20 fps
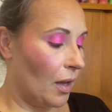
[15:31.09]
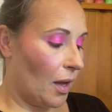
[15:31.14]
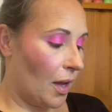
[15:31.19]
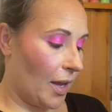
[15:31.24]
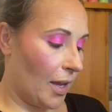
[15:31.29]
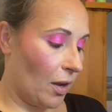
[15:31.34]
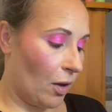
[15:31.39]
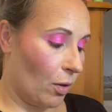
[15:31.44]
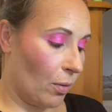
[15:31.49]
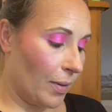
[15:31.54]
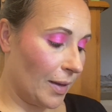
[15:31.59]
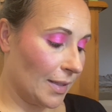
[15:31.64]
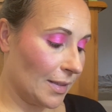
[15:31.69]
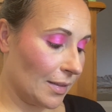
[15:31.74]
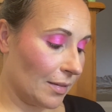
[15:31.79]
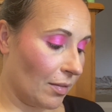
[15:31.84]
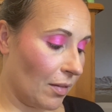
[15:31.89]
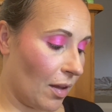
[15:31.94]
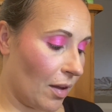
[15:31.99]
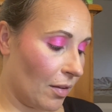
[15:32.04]
I always
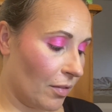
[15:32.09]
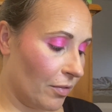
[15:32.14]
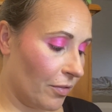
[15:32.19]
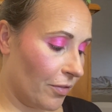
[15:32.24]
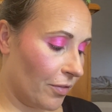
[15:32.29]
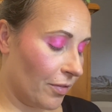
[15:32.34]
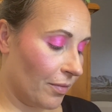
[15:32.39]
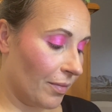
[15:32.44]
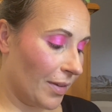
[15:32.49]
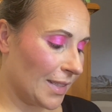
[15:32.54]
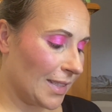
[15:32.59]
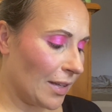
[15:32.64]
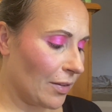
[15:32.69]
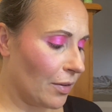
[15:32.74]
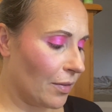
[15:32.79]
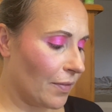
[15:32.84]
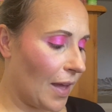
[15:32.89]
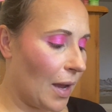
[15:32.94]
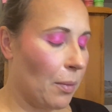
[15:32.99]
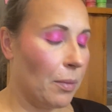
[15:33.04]
love, it's either
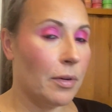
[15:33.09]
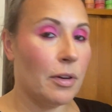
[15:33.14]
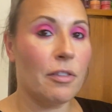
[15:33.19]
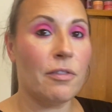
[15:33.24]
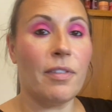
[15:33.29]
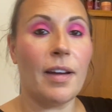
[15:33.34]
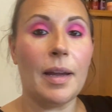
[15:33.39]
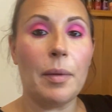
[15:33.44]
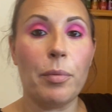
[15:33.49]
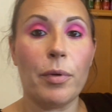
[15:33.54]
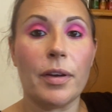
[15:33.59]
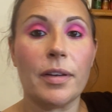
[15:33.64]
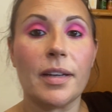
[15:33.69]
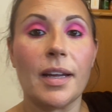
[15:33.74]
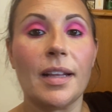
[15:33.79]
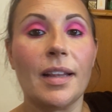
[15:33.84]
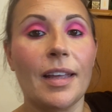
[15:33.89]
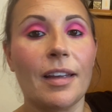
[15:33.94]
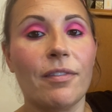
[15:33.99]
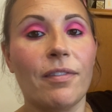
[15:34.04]
that one or Vibrant.
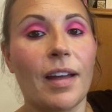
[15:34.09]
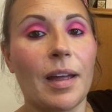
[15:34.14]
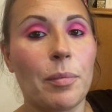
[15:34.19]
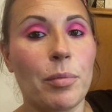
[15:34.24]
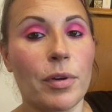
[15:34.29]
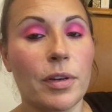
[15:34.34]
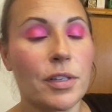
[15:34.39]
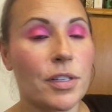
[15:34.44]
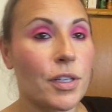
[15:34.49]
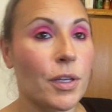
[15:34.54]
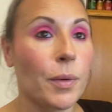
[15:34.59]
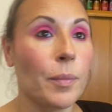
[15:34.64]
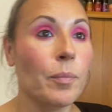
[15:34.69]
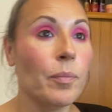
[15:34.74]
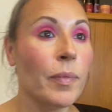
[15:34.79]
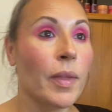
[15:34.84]
I like Vibrant too.